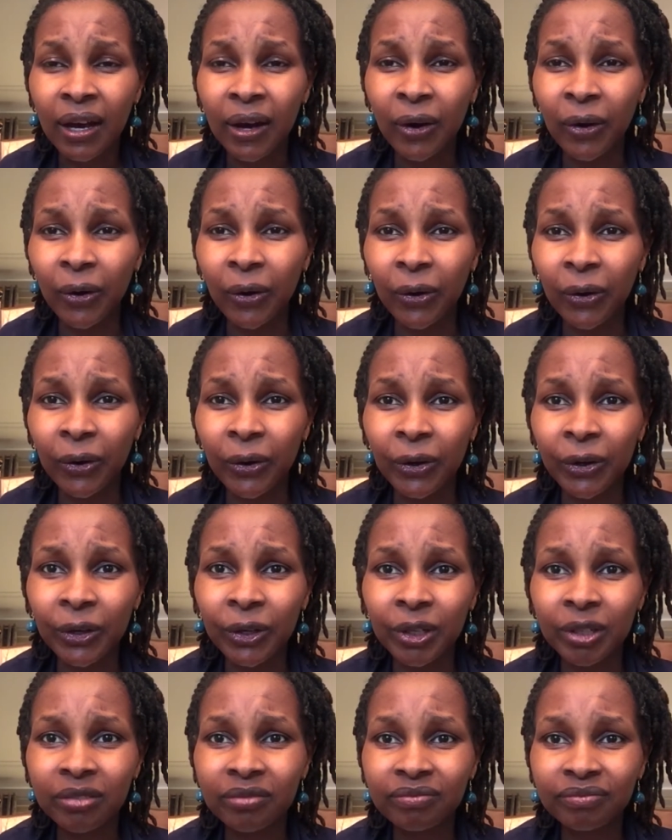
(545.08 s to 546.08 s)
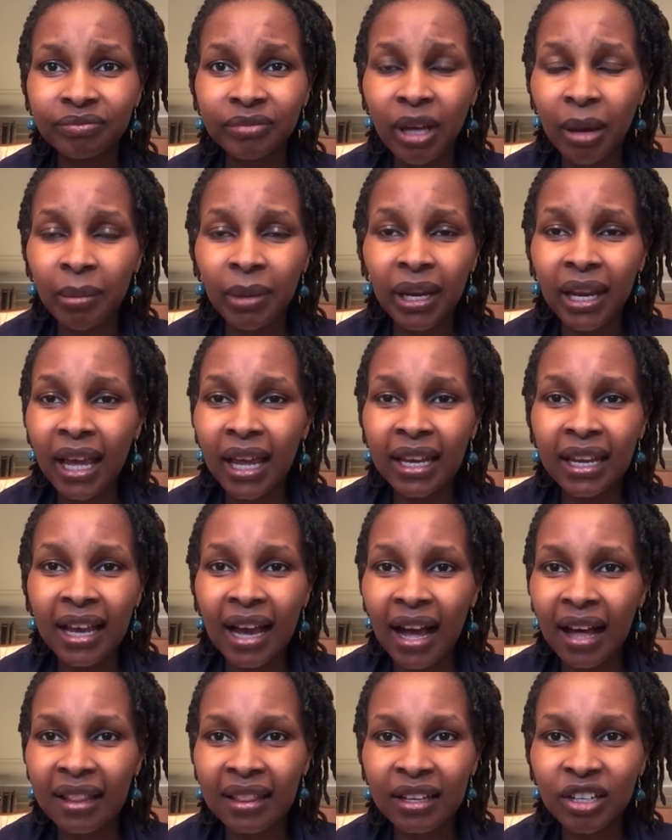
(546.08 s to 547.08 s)
or any
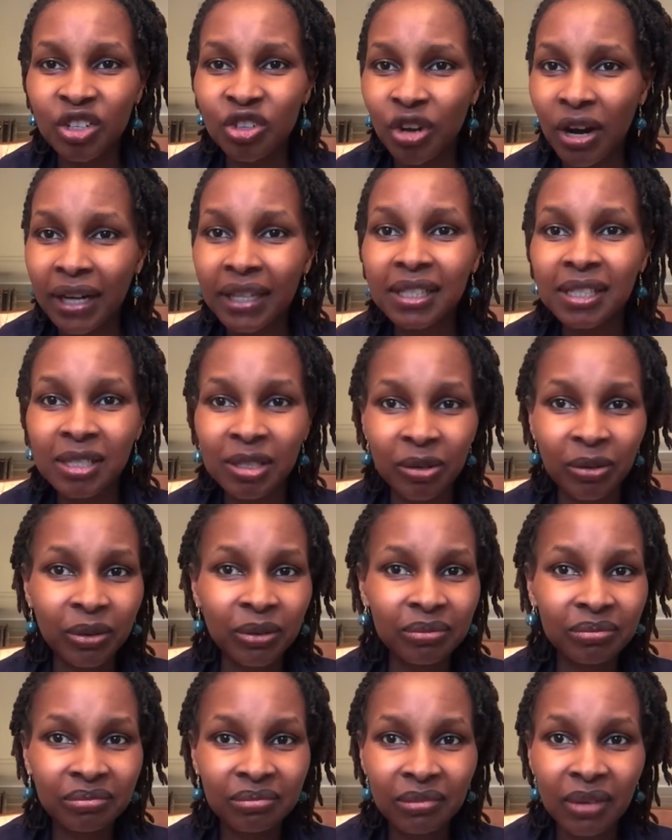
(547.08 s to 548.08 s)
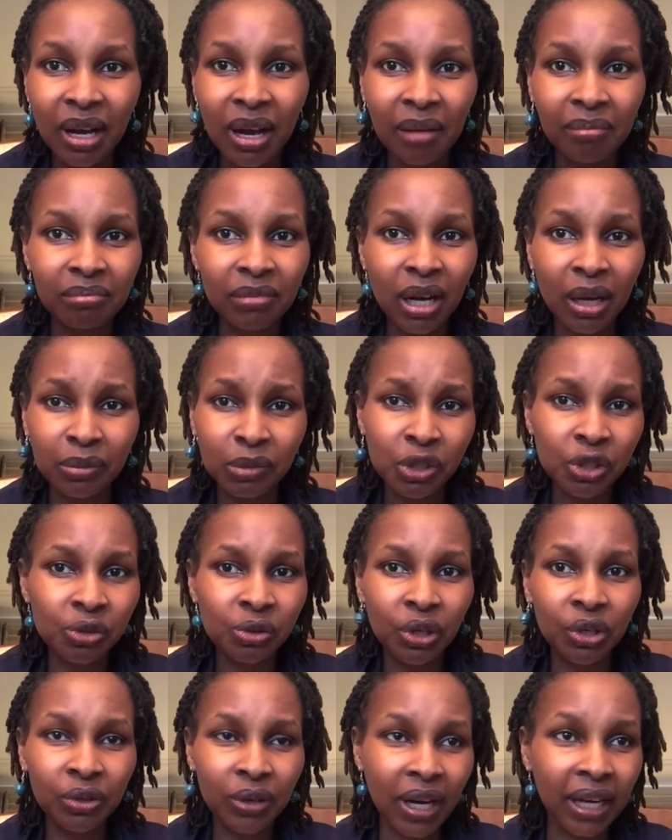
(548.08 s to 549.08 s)
other drugstore. I'm
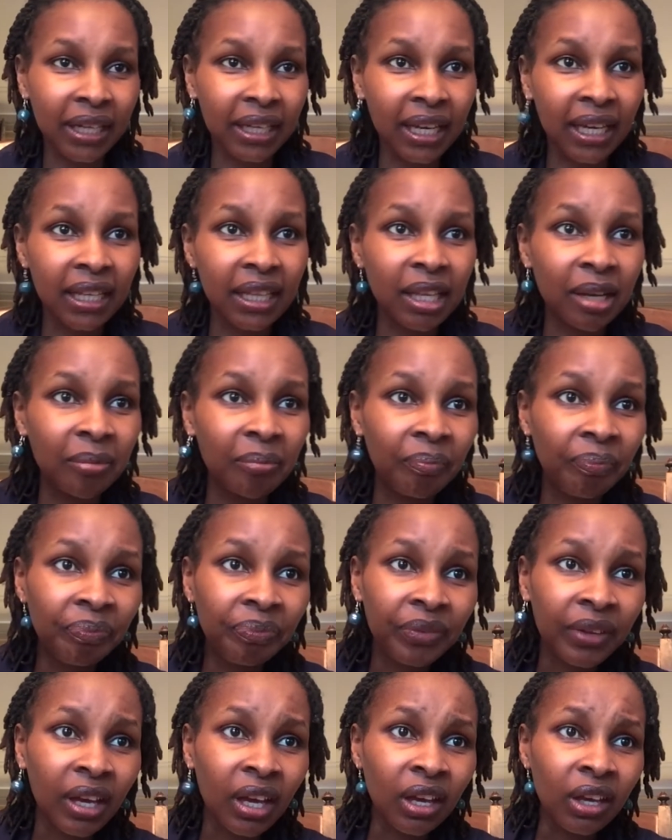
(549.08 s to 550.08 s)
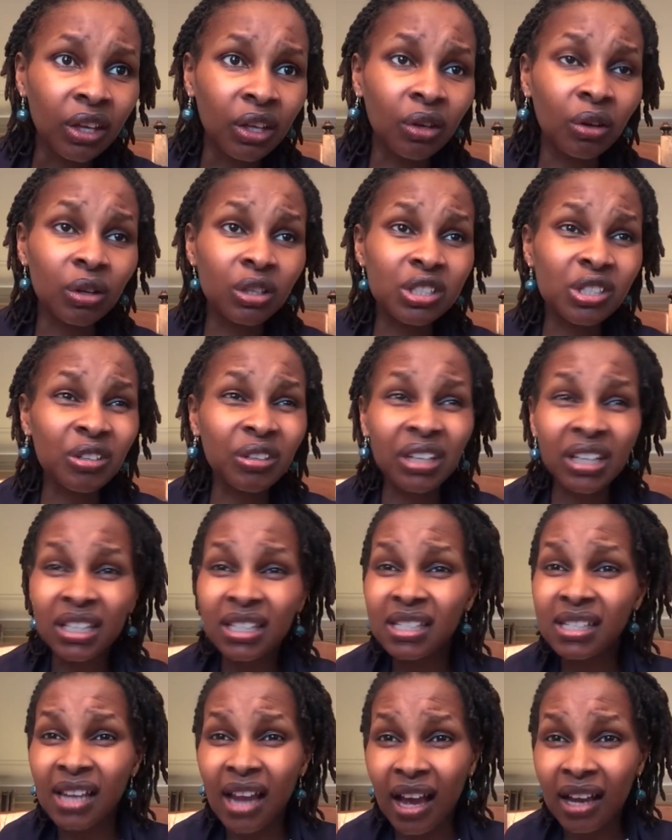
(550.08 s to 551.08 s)
sure you can get them. You also need
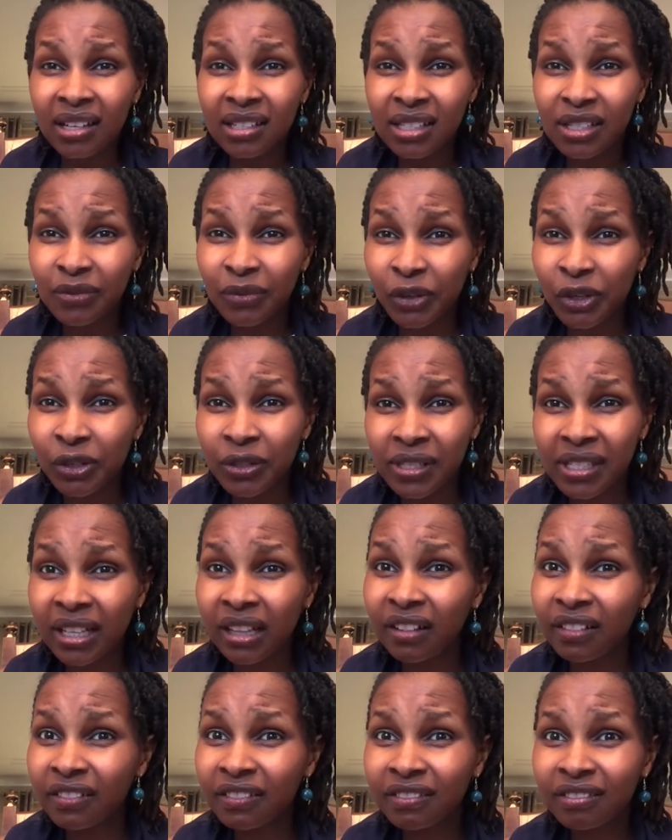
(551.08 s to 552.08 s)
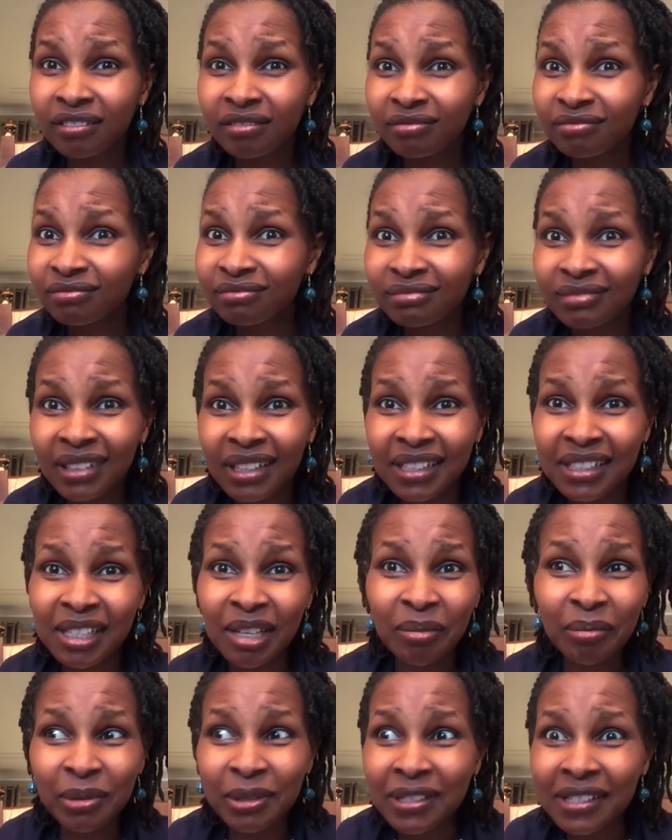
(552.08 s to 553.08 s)
snacks for yourself.
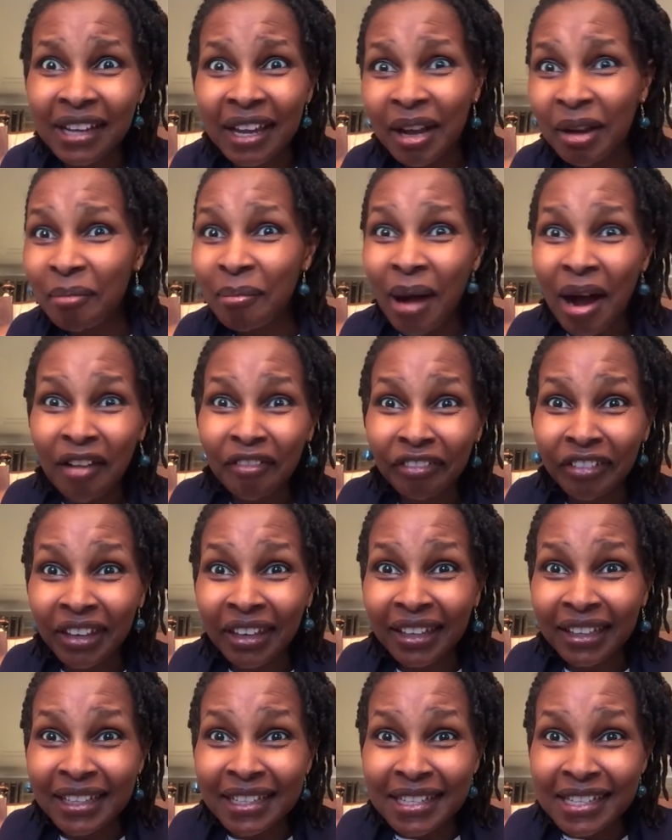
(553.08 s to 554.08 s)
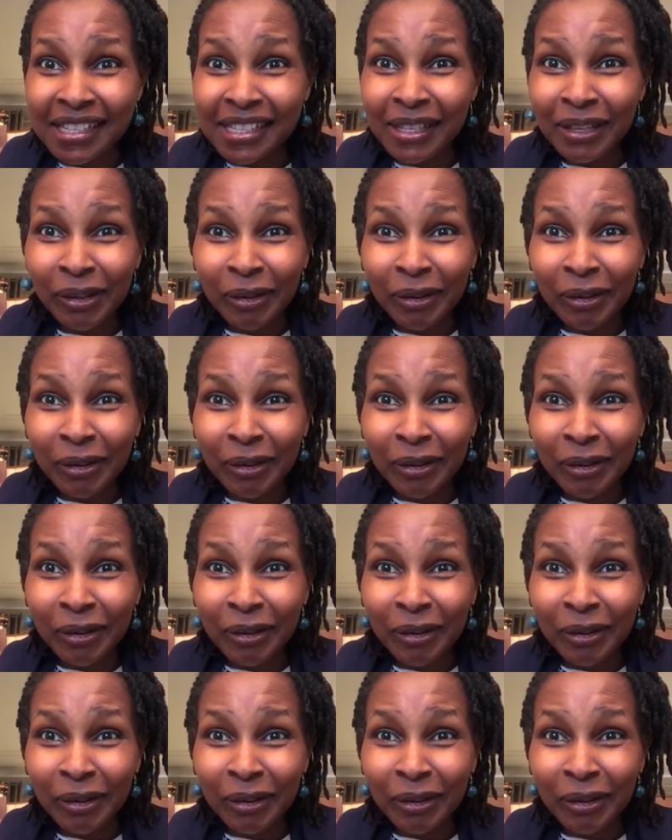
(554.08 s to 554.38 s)
Examples like muffins,